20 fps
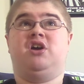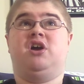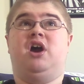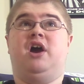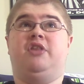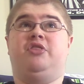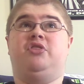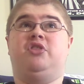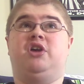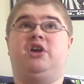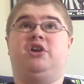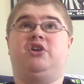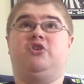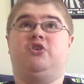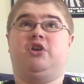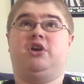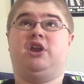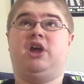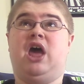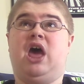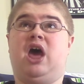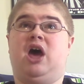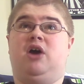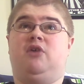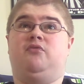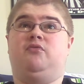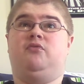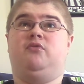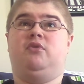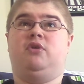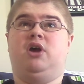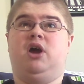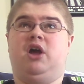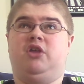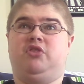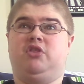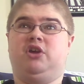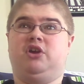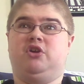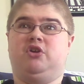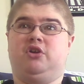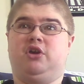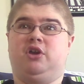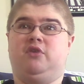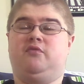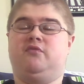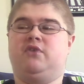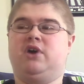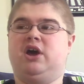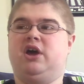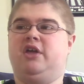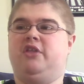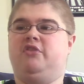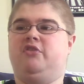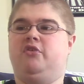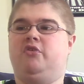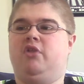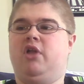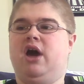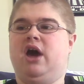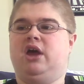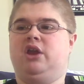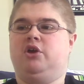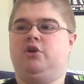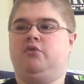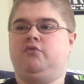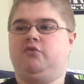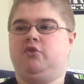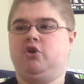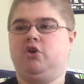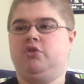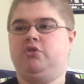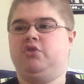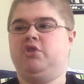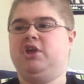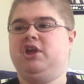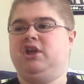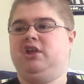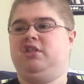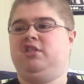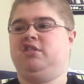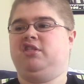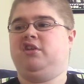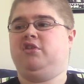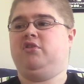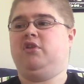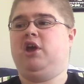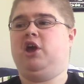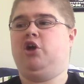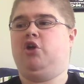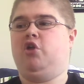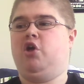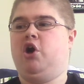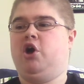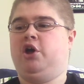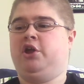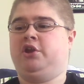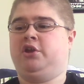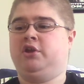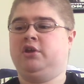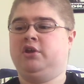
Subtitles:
I think you're gonna find a lot of good things in Hell On.